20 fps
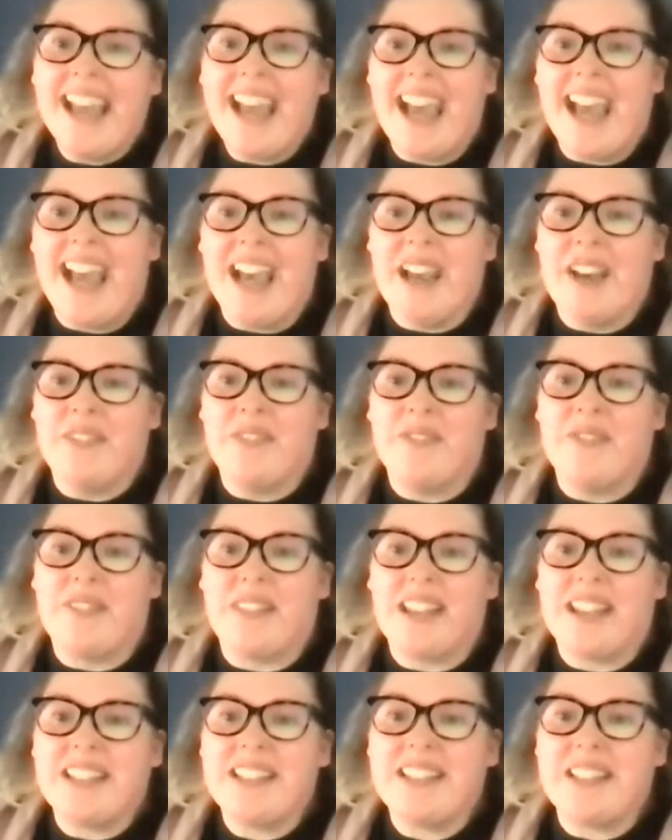
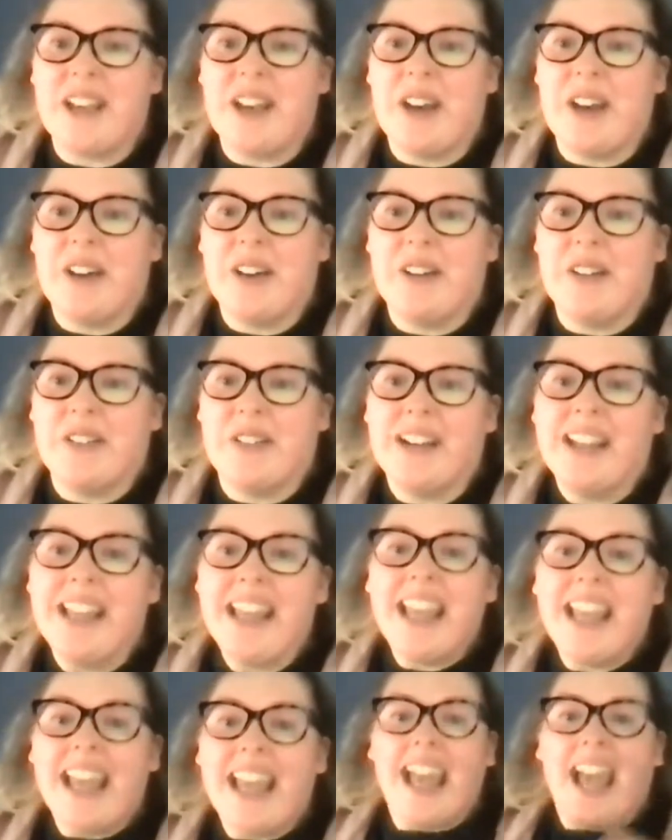Um, so,
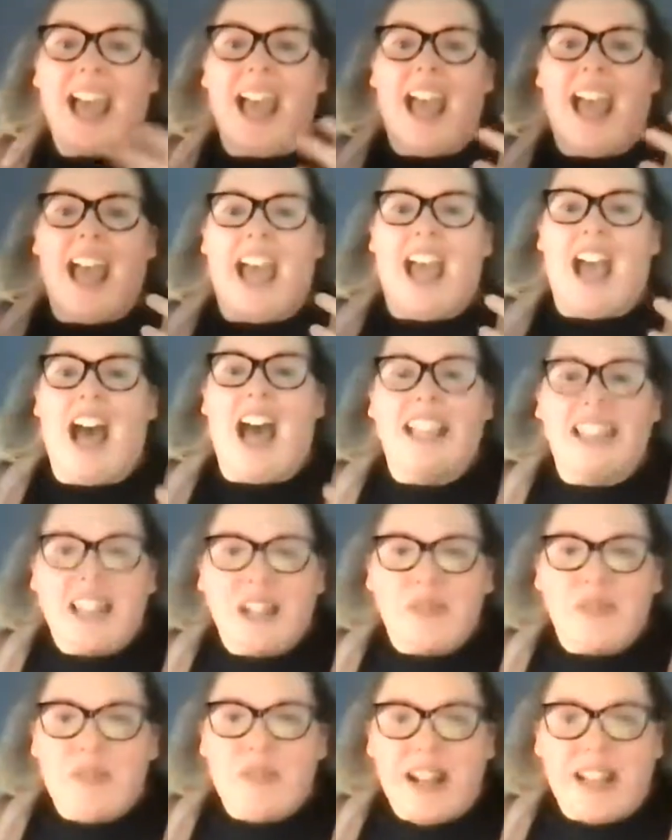a
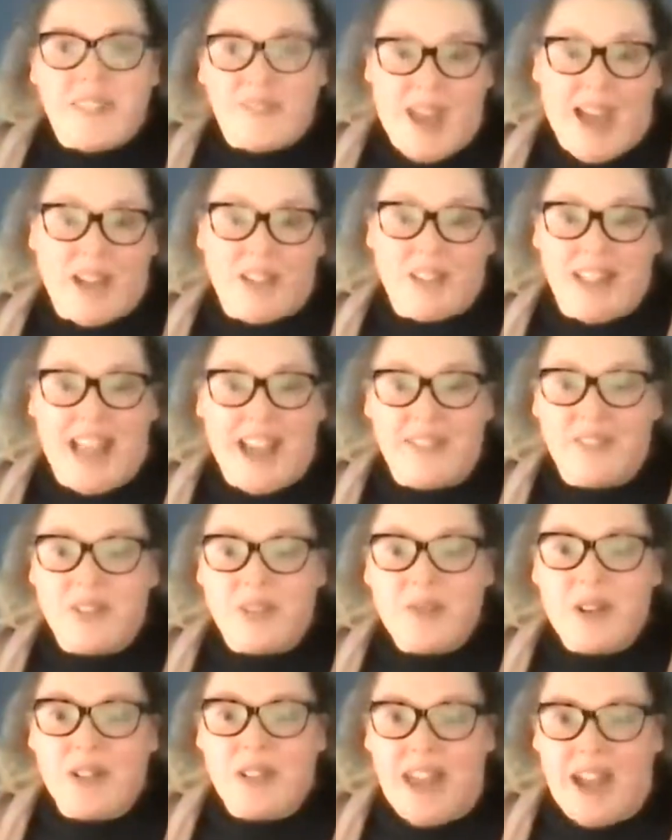little bit about live
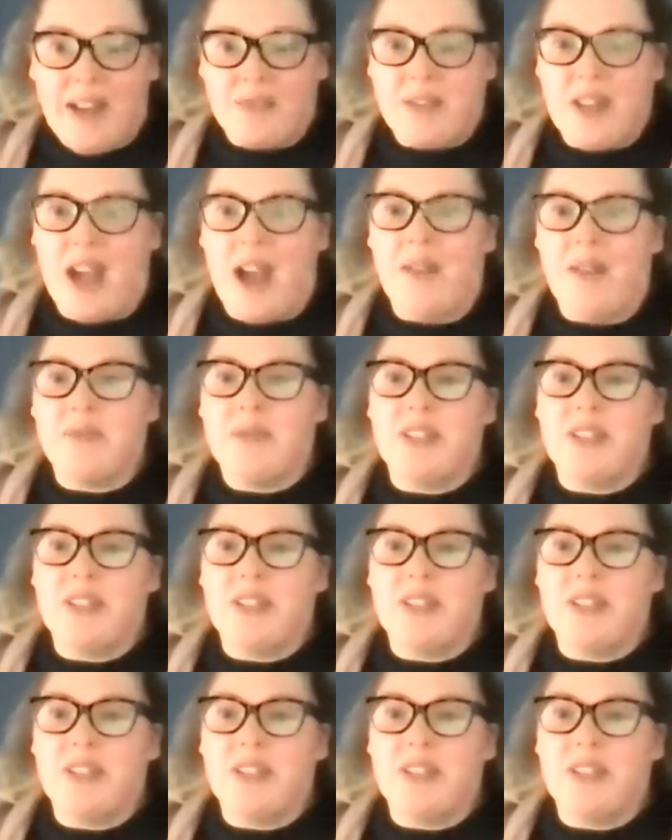from your laptop.